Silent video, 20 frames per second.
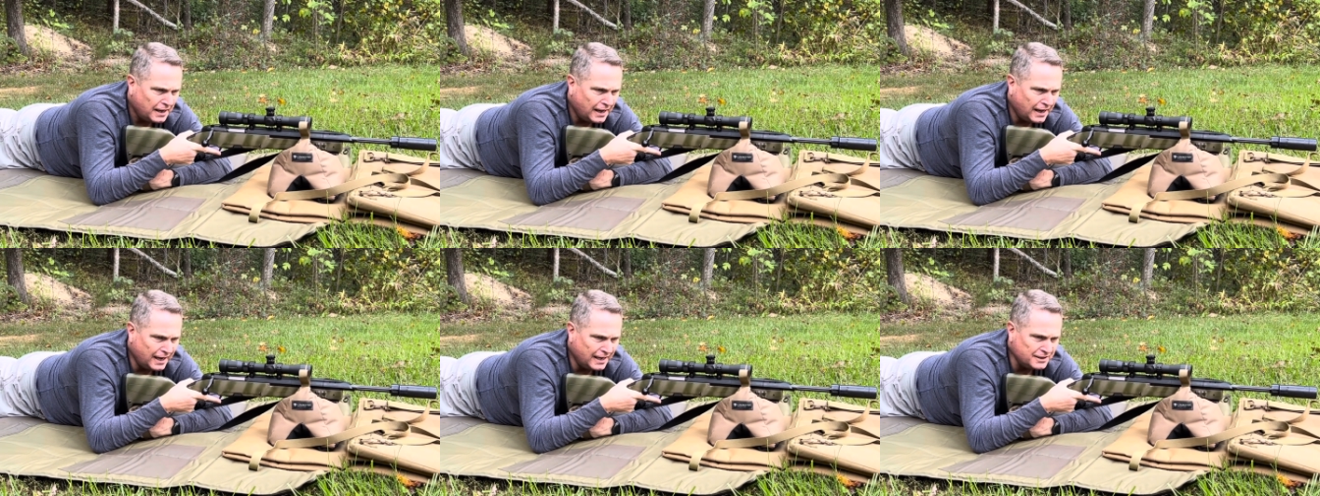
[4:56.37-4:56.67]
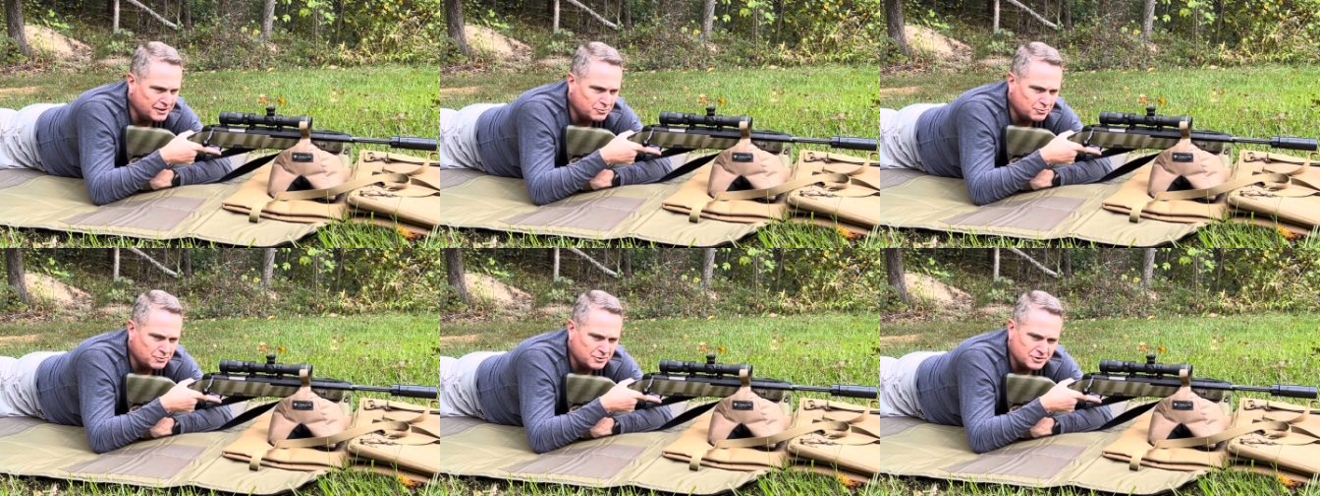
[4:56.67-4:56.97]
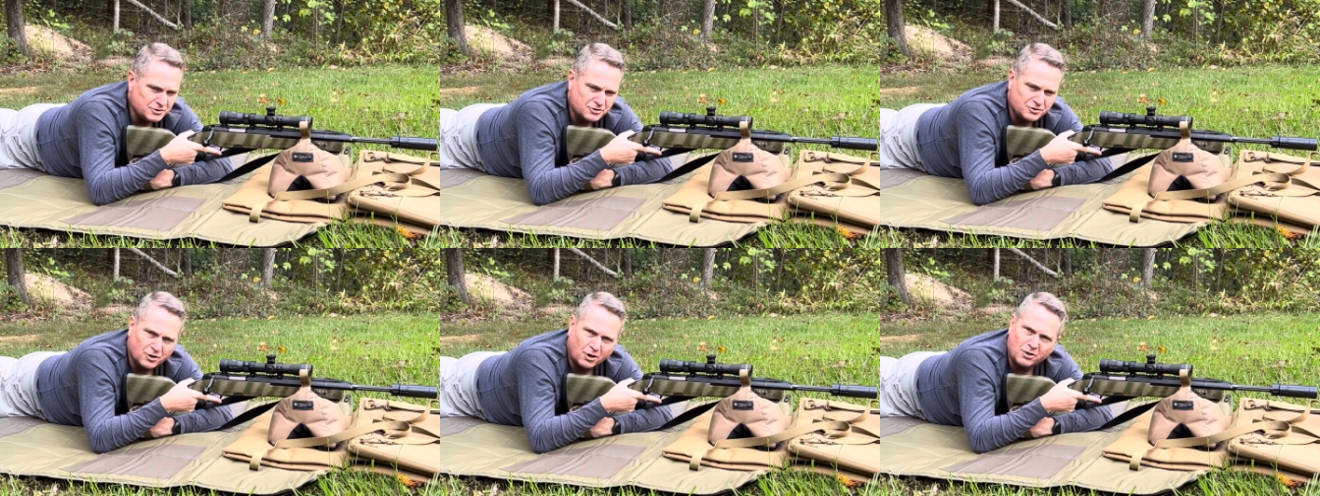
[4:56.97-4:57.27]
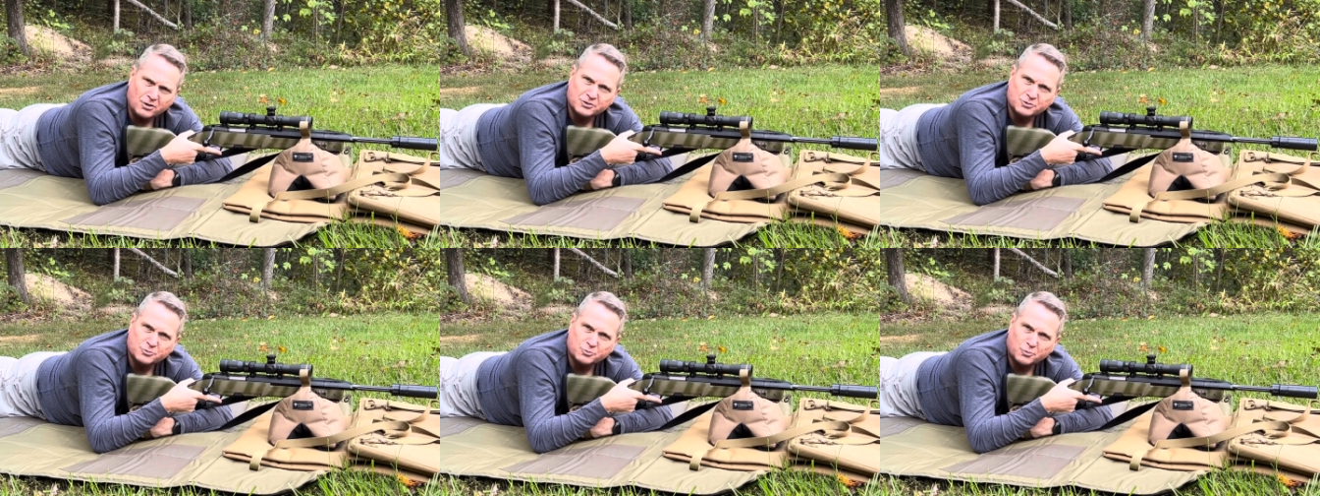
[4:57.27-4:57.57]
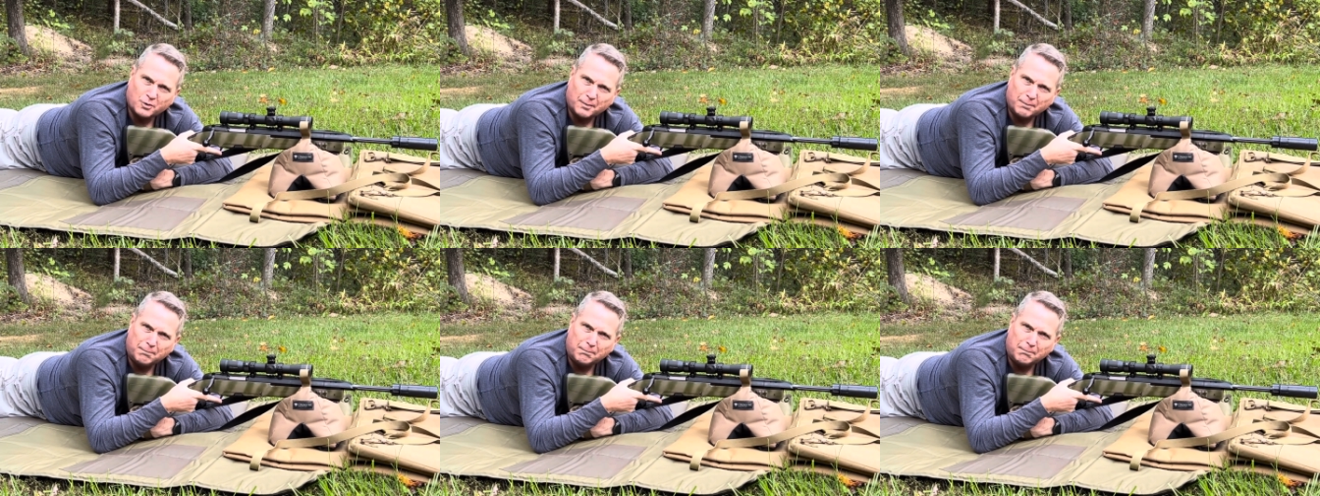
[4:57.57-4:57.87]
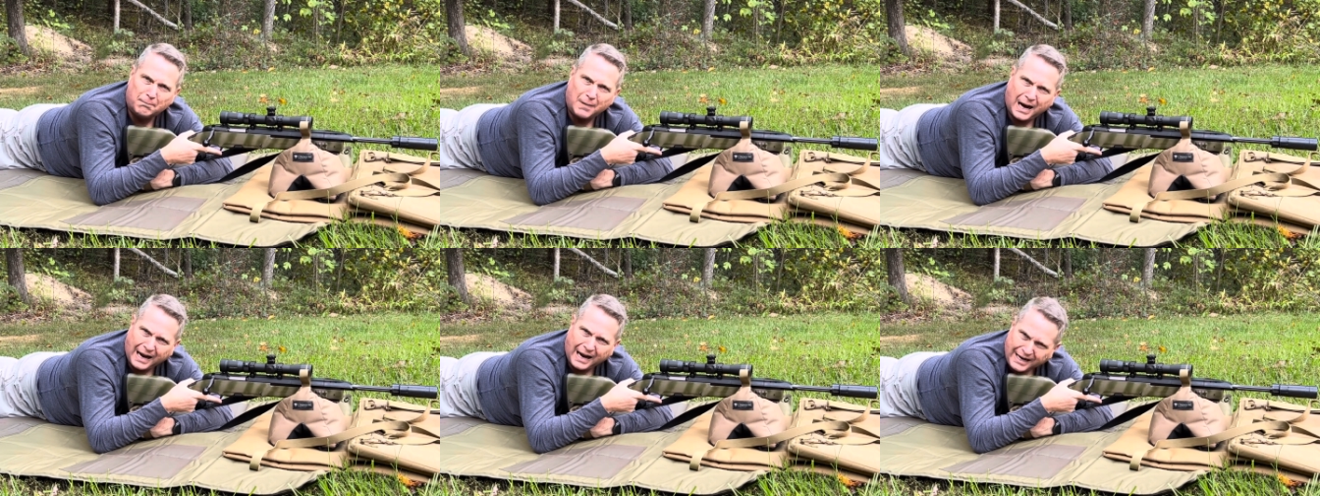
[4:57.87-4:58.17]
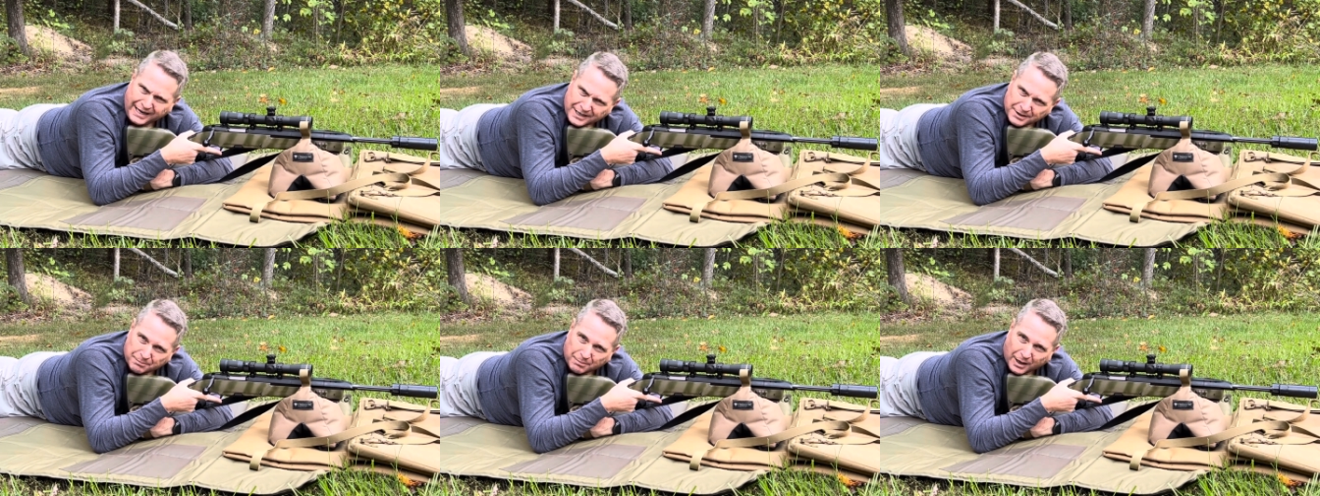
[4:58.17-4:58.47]
And the results were
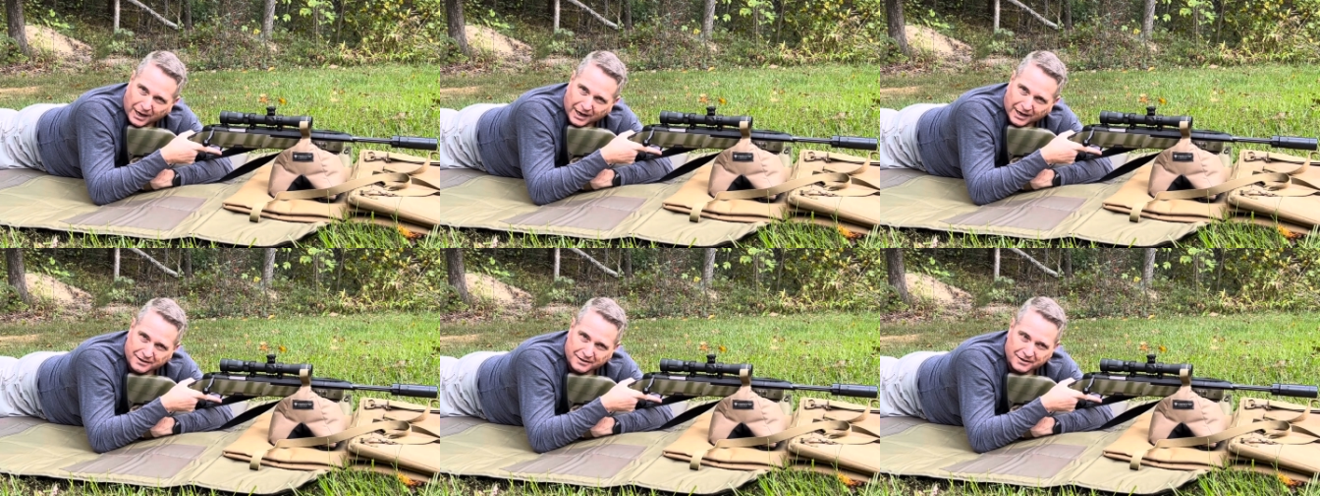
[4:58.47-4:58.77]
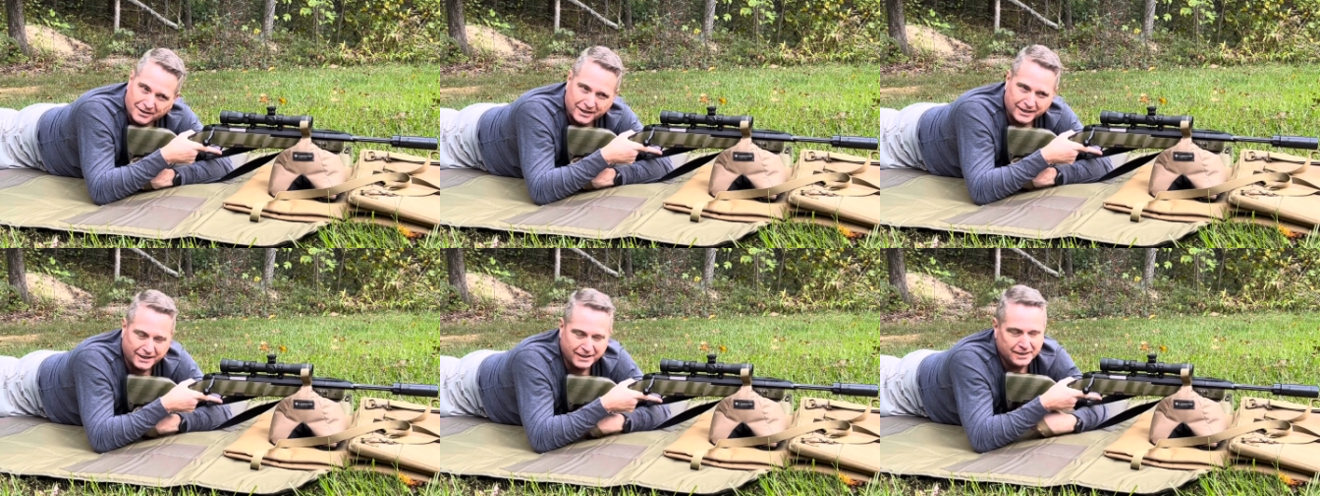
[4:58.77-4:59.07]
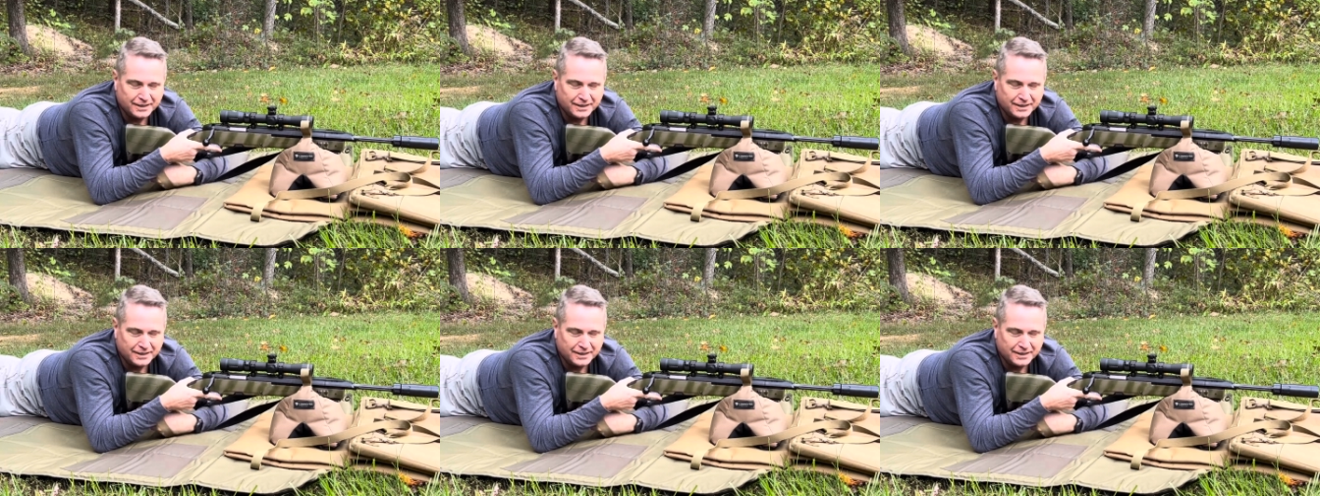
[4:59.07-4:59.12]
mind-boggling.